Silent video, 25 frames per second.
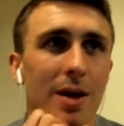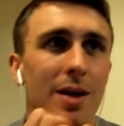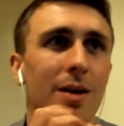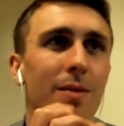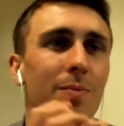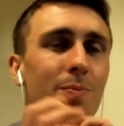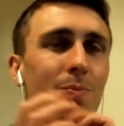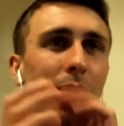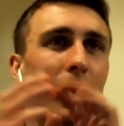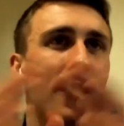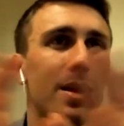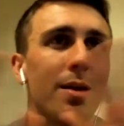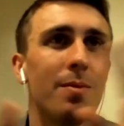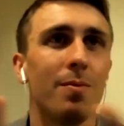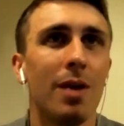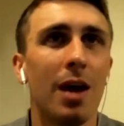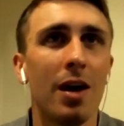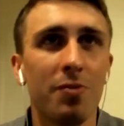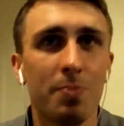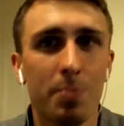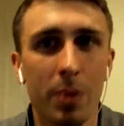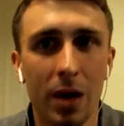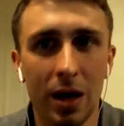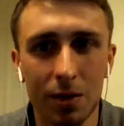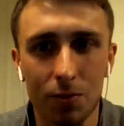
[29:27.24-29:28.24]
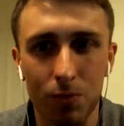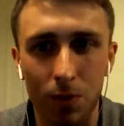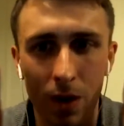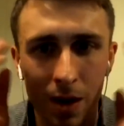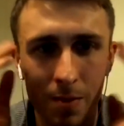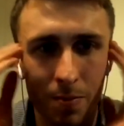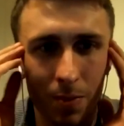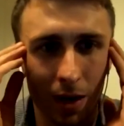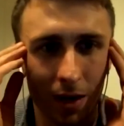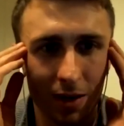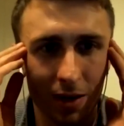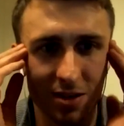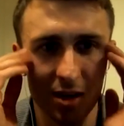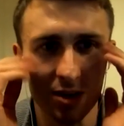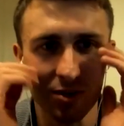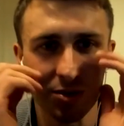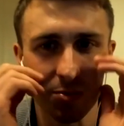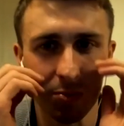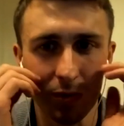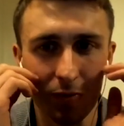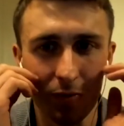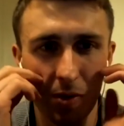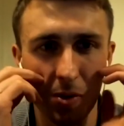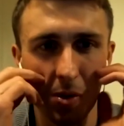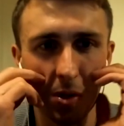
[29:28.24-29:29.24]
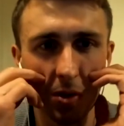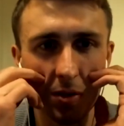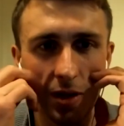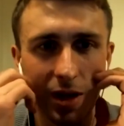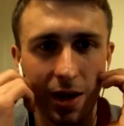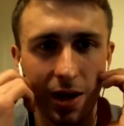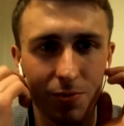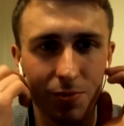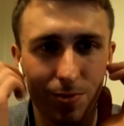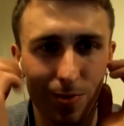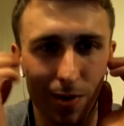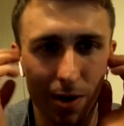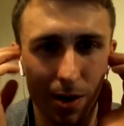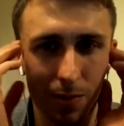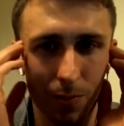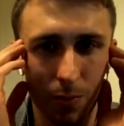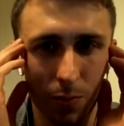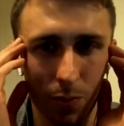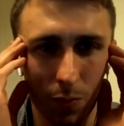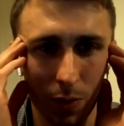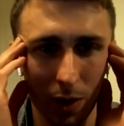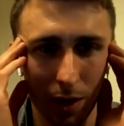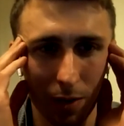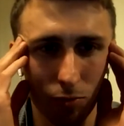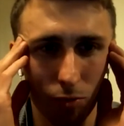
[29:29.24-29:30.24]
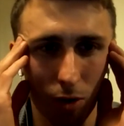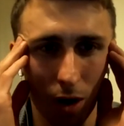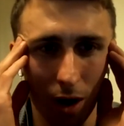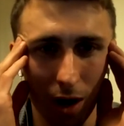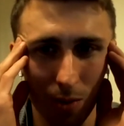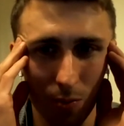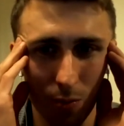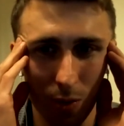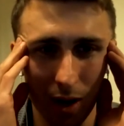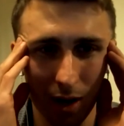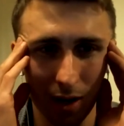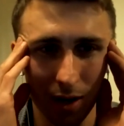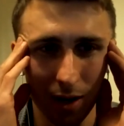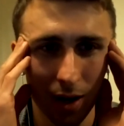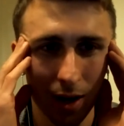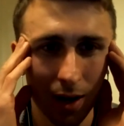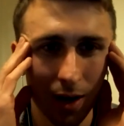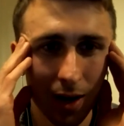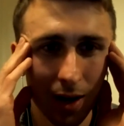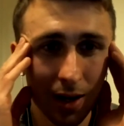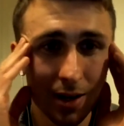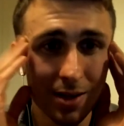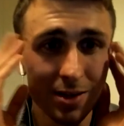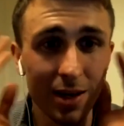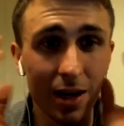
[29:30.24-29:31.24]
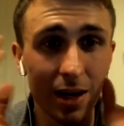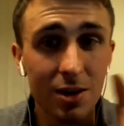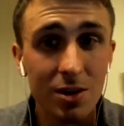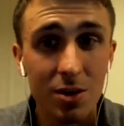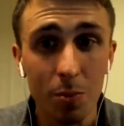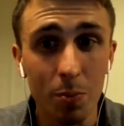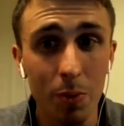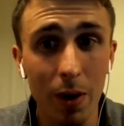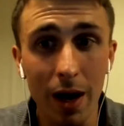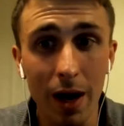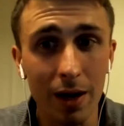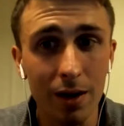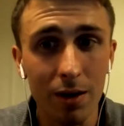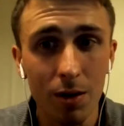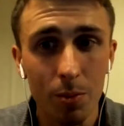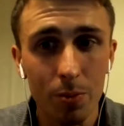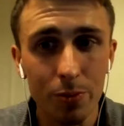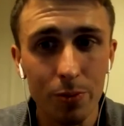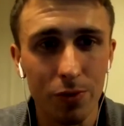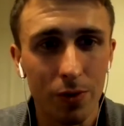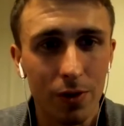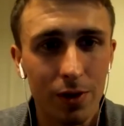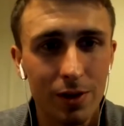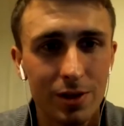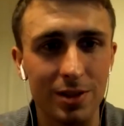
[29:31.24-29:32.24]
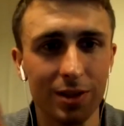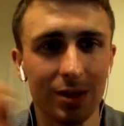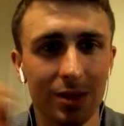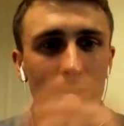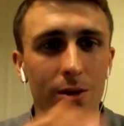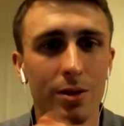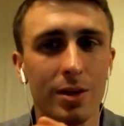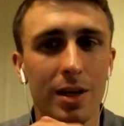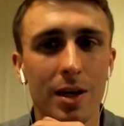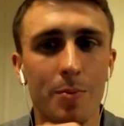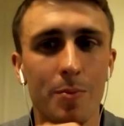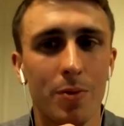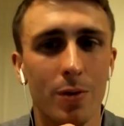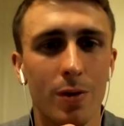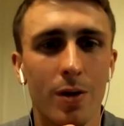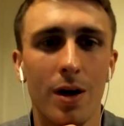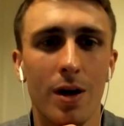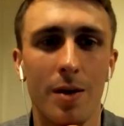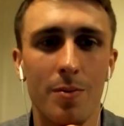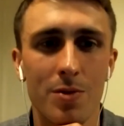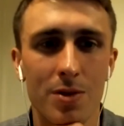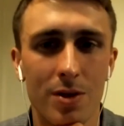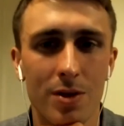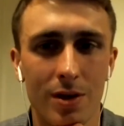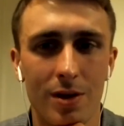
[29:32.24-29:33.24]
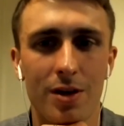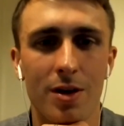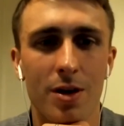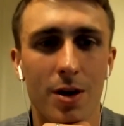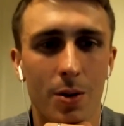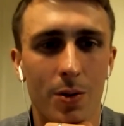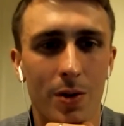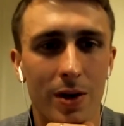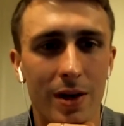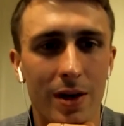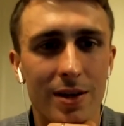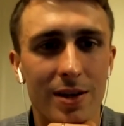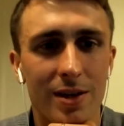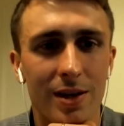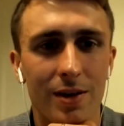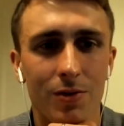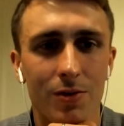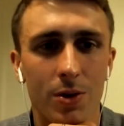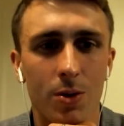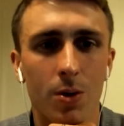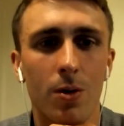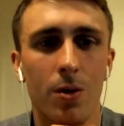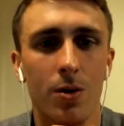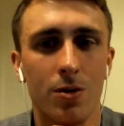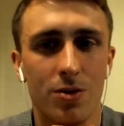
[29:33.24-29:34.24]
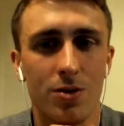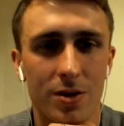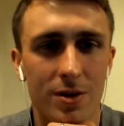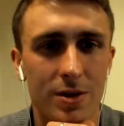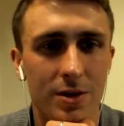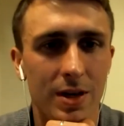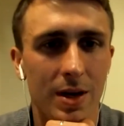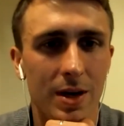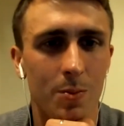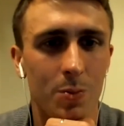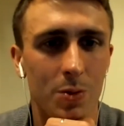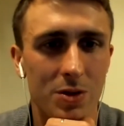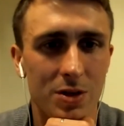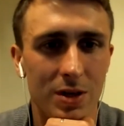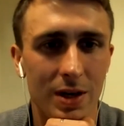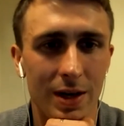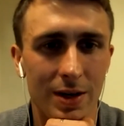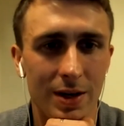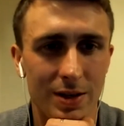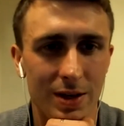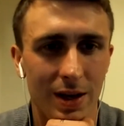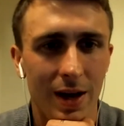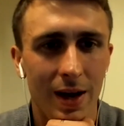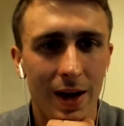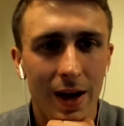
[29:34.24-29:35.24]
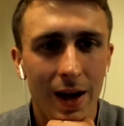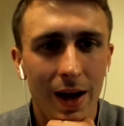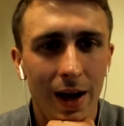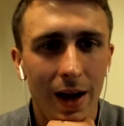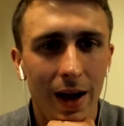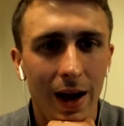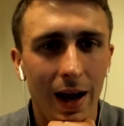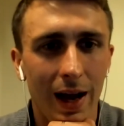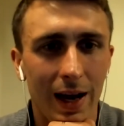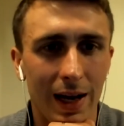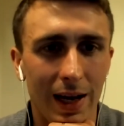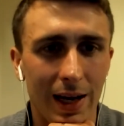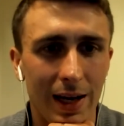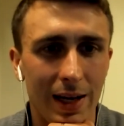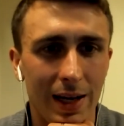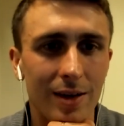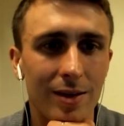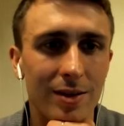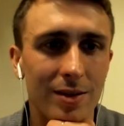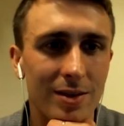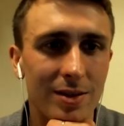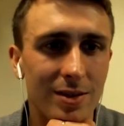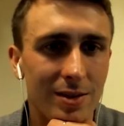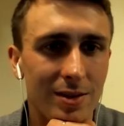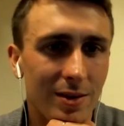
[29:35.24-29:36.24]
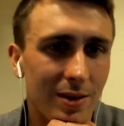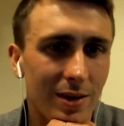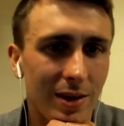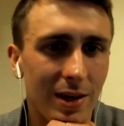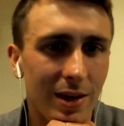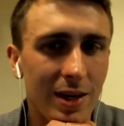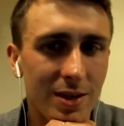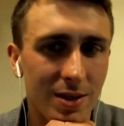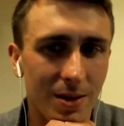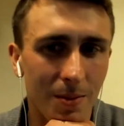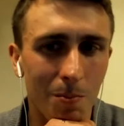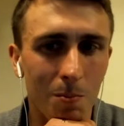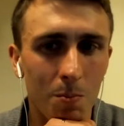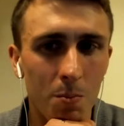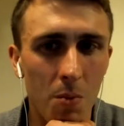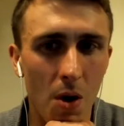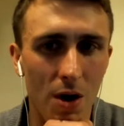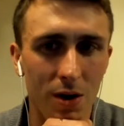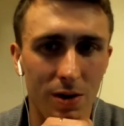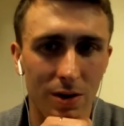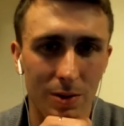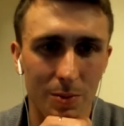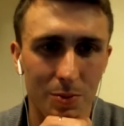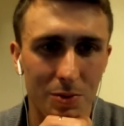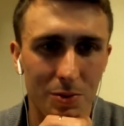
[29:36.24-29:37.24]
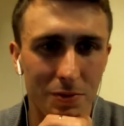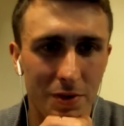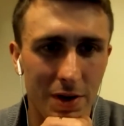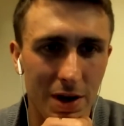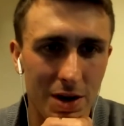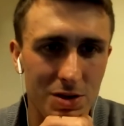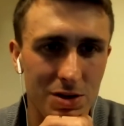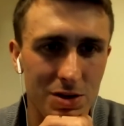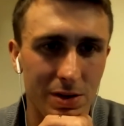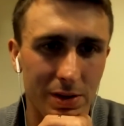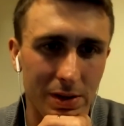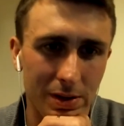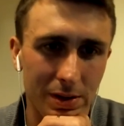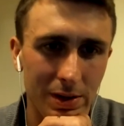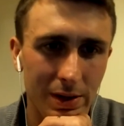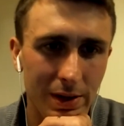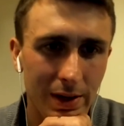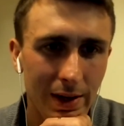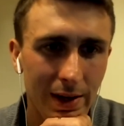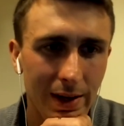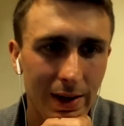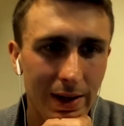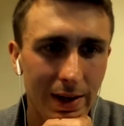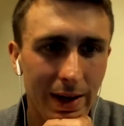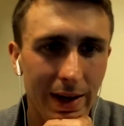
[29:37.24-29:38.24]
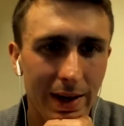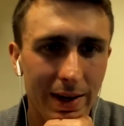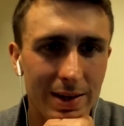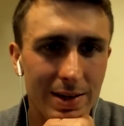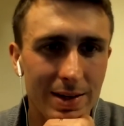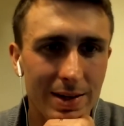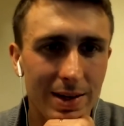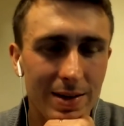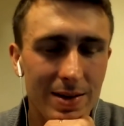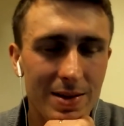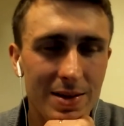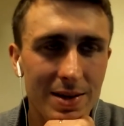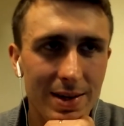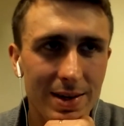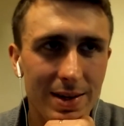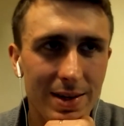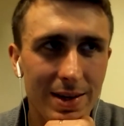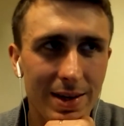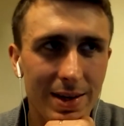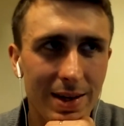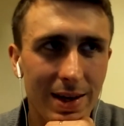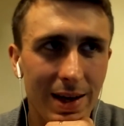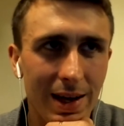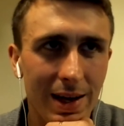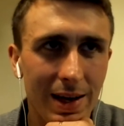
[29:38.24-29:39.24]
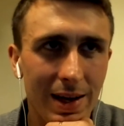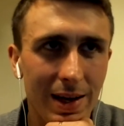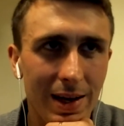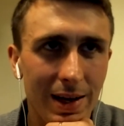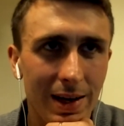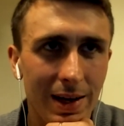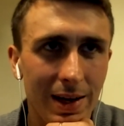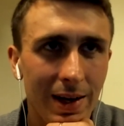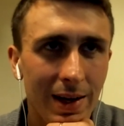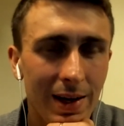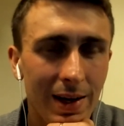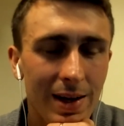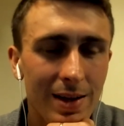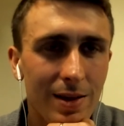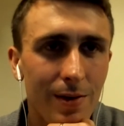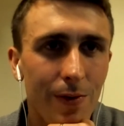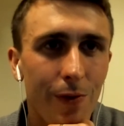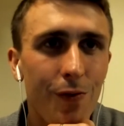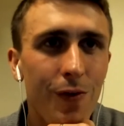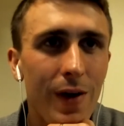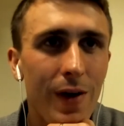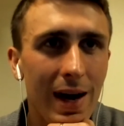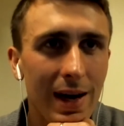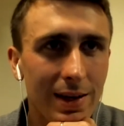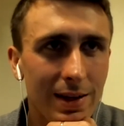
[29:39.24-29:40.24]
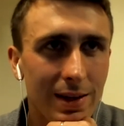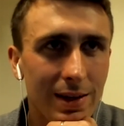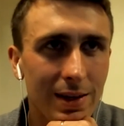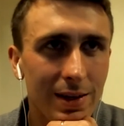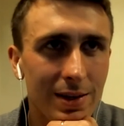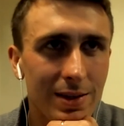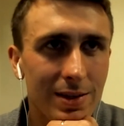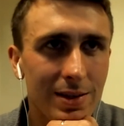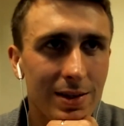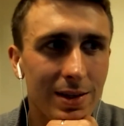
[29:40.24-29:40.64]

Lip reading: play him left back, right back, centre midfield, left wing, right wing, centre back, up front, goalkeeper. He'd give you 110%, and he's a model professional. And the fact that